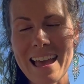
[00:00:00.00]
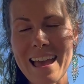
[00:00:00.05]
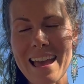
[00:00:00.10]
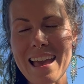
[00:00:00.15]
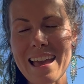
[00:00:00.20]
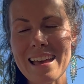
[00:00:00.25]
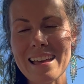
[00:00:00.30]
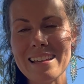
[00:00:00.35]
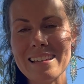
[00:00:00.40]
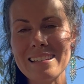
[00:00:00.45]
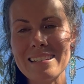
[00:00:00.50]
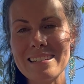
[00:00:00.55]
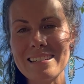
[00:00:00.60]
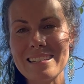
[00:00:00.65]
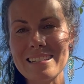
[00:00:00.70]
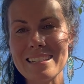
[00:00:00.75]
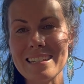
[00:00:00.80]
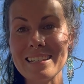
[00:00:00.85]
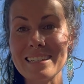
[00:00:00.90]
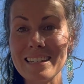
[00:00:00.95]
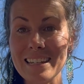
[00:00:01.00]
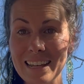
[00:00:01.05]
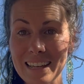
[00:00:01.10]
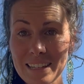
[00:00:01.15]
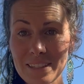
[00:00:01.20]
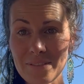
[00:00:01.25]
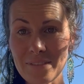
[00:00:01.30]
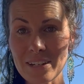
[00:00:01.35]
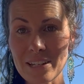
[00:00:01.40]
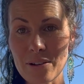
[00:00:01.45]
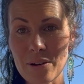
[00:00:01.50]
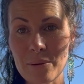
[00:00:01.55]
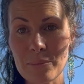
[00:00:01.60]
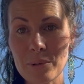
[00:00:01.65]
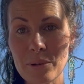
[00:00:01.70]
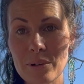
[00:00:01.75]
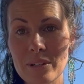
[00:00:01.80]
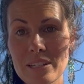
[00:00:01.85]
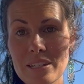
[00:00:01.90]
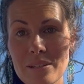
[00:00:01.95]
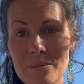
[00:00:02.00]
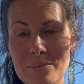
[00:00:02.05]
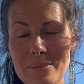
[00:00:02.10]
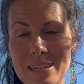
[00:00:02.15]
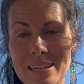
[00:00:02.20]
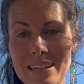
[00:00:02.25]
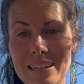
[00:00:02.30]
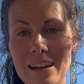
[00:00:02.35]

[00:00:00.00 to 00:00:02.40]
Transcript: And in today's video, I'm going to be